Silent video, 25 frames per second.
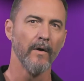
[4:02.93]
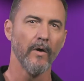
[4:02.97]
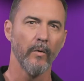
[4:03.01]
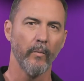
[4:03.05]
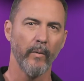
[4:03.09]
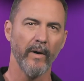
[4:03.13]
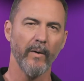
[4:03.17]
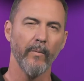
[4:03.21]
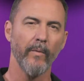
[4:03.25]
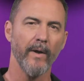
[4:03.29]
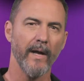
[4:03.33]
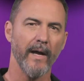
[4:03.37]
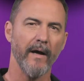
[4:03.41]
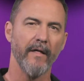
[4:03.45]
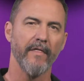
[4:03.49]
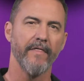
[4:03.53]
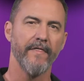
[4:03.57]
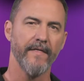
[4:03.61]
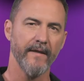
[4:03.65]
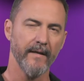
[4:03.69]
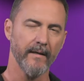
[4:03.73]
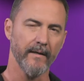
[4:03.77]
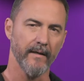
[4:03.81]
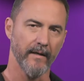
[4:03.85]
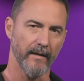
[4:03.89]
When we are
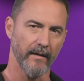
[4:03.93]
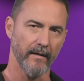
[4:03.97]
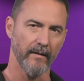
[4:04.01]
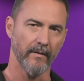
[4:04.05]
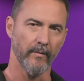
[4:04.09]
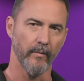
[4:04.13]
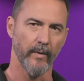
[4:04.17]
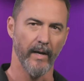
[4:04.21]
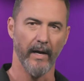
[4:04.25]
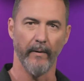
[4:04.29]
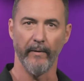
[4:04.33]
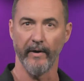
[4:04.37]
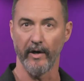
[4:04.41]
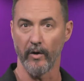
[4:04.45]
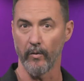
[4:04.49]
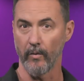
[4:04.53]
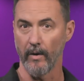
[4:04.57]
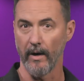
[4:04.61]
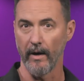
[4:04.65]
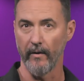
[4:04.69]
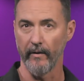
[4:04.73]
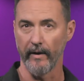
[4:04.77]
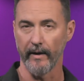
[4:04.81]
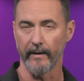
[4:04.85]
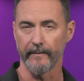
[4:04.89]
thinking, we are
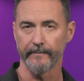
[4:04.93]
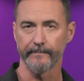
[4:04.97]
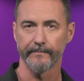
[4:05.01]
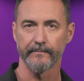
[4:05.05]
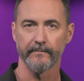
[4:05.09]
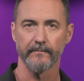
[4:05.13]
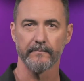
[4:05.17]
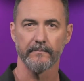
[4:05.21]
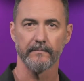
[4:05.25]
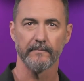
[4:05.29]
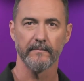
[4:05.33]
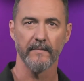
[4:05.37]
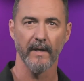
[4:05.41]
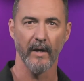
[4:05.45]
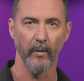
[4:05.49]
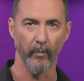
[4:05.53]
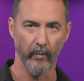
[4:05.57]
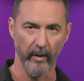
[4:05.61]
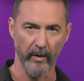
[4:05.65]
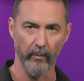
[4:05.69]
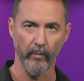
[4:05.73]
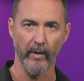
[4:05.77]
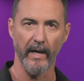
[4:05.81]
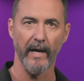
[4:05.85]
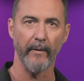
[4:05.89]
inquiring, and
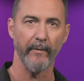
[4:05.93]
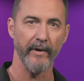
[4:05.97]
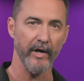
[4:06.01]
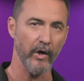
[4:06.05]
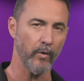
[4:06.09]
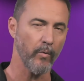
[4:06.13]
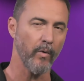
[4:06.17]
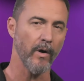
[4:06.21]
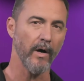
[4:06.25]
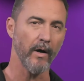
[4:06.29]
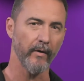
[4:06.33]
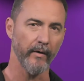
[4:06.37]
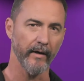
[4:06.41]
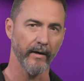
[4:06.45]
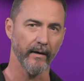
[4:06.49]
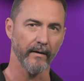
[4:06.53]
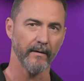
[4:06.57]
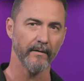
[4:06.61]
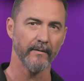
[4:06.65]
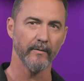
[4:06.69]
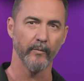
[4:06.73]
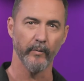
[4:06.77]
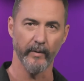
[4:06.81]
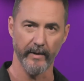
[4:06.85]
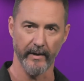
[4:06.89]
when we are inquiring,
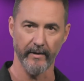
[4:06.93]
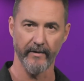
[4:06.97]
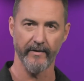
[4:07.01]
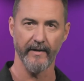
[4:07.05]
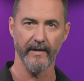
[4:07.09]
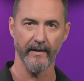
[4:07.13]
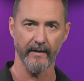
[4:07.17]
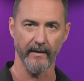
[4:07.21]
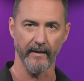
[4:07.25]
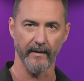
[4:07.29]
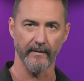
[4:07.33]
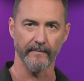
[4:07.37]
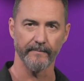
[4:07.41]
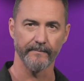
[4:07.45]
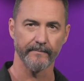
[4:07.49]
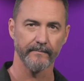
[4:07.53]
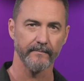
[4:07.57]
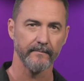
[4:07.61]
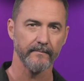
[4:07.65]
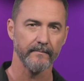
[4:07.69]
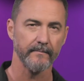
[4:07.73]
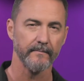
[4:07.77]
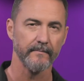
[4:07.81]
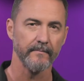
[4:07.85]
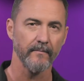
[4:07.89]
we are thinking.
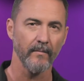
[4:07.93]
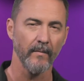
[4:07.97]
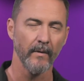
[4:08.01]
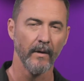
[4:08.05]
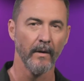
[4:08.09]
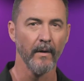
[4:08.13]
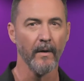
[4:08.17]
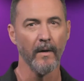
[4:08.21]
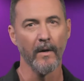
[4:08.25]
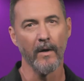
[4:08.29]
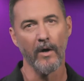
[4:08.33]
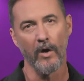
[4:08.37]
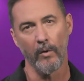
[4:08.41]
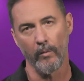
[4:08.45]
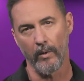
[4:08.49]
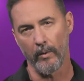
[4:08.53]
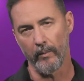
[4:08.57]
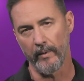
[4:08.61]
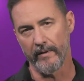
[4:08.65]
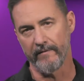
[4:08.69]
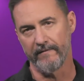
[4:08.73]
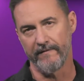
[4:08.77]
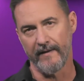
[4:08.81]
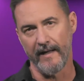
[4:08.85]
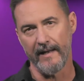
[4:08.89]
What
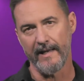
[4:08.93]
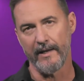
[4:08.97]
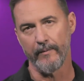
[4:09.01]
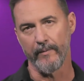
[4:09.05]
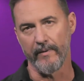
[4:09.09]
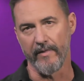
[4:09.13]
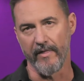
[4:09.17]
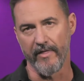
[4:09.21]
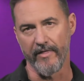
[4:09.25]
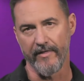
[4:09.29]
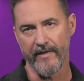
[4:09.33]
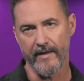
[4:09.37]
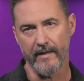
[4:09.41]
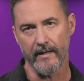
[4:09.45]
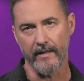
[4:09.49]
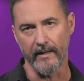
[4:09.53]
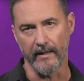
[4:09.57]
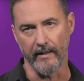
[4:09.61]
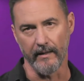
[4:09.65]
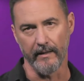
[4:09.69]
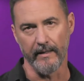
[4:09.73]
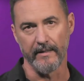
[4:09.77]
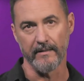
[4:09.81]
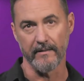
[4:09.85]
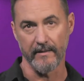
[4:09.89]
we value in
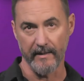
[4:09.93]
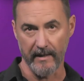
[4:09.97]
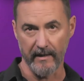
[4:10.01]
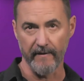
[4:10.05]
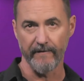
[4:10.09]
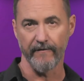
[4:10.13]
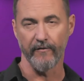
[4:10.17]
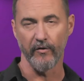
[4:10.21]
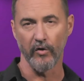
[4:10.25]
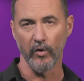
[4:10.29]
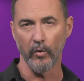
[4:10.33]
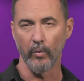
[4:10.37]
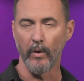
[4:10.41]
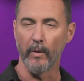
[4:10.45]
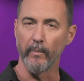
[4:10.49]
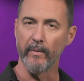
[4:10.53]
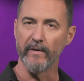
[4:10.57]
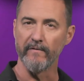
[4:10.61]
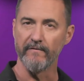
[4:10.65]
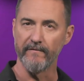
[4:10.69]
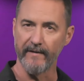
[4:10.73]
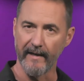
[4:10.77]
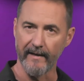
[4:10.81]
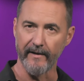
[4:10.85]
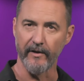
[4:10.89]
thinking is therefore what we
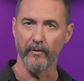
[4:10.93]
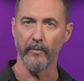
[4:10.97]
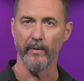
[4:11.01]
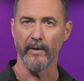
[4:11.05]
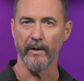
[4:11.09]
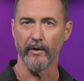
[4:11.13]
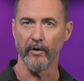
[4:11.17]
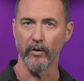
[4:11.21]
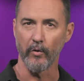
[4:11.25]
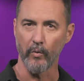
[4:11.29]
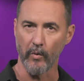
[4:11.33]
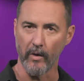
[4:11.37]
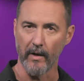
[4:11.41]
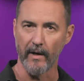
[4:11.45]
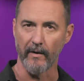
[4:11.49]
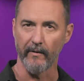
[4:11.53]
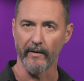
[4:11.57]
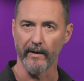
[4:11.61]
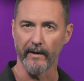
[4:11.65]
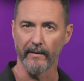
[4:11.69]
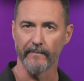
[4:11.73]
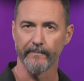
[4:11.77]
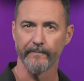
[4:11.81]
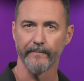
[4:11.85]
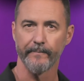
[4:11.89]
value in
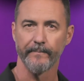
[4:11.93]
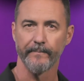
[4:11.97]
inquiry.